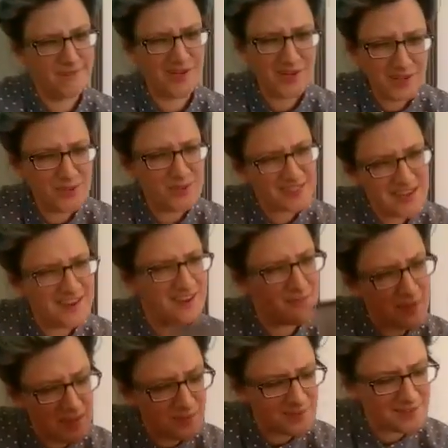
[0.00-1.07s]
Are you scared of
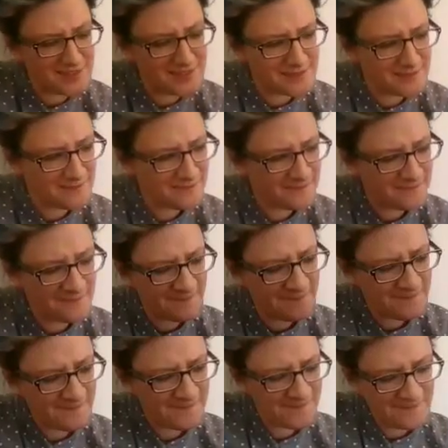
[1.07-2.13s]
bubbles?
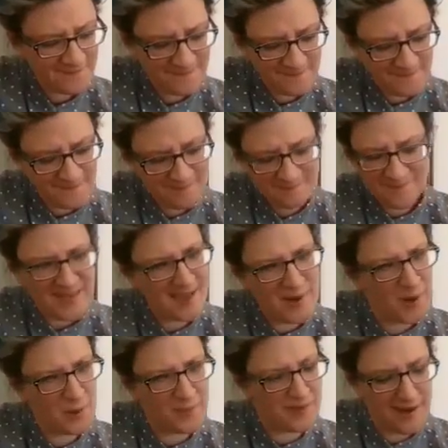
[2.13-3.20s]
I
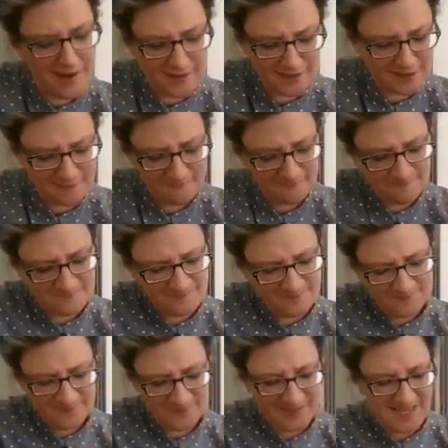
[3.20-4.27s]
hope not.
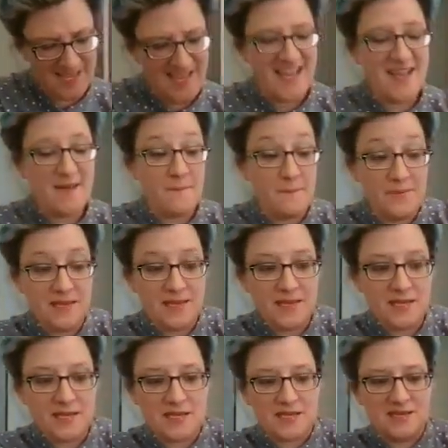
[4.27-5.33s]

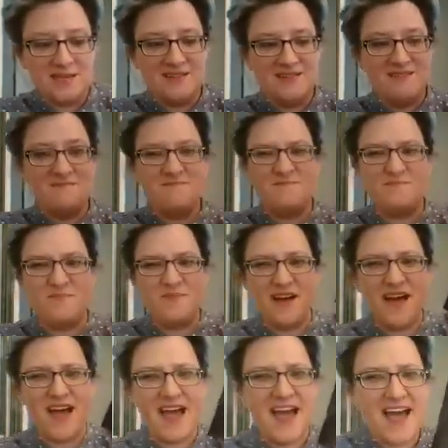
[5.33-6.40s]
Big
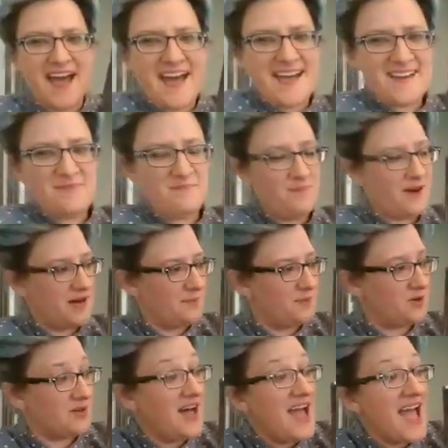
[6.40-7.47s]
Bad
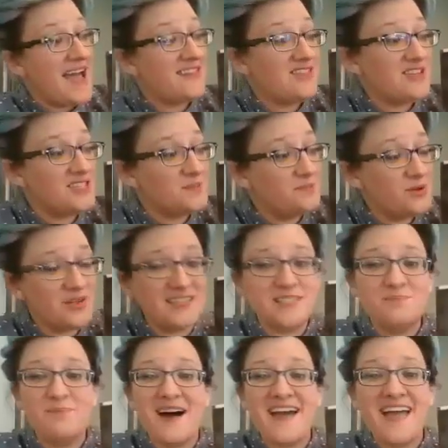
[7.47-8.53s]
Bubble. And this book is
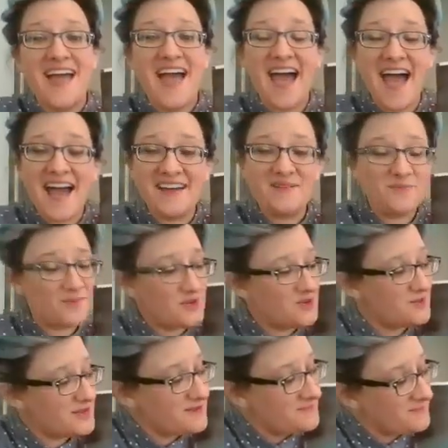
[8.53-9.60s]
by Adam
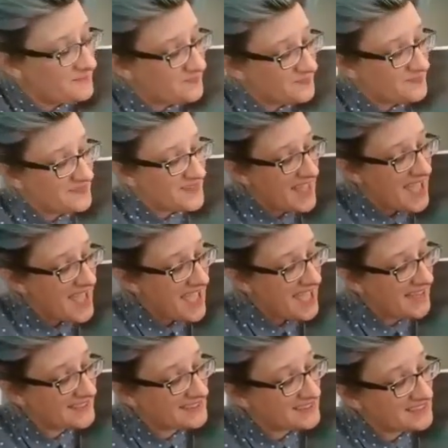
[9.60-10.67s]
Rubin,
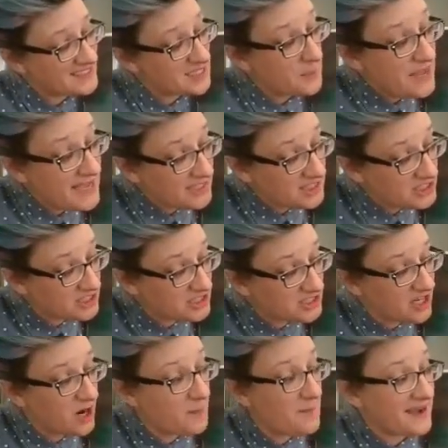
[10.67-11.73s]
and the pictures
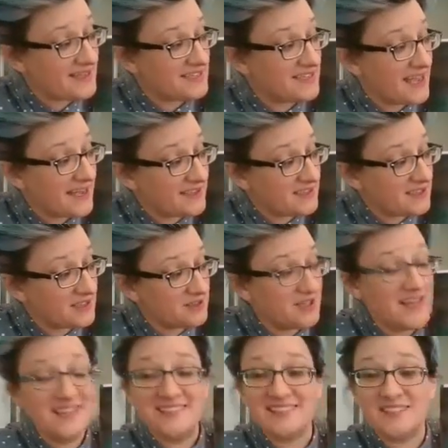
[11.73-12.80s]
are by Daniel
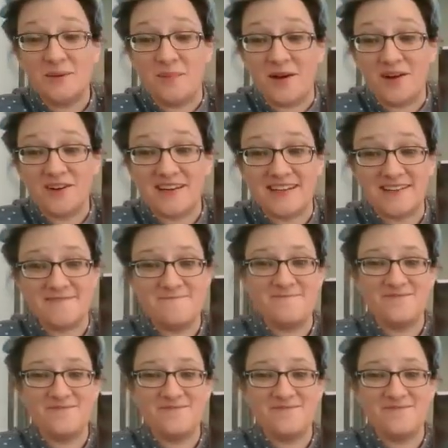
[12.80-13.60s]
Samari.